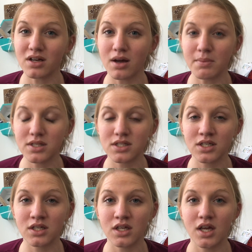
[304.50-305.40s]
been
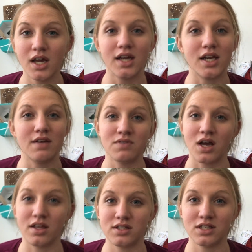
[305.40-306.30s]
commenting and I have
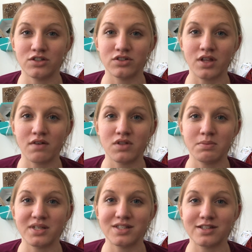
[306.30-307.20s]
not seen your lovely
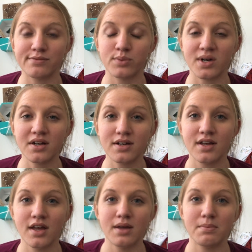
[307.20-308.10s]
pieces of work,
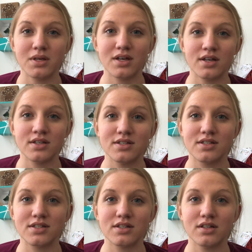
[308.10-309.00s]

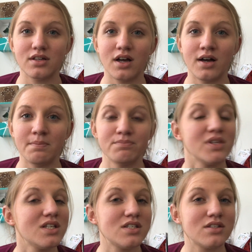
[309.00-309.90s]
because
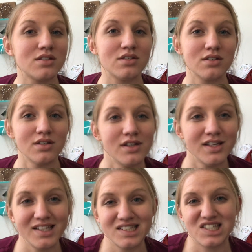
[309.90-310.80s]
it's
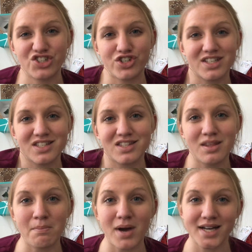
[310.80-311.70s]
just
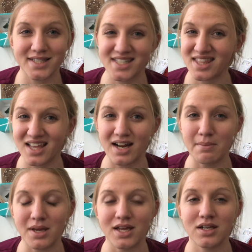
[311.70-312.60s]
the mindset that
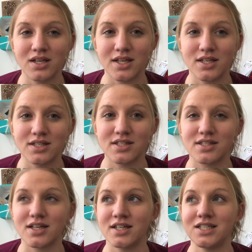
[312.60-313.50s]
I'm in
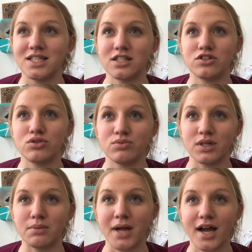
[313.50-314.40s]
is I needed to
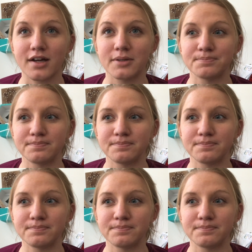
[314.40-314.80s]
reel back.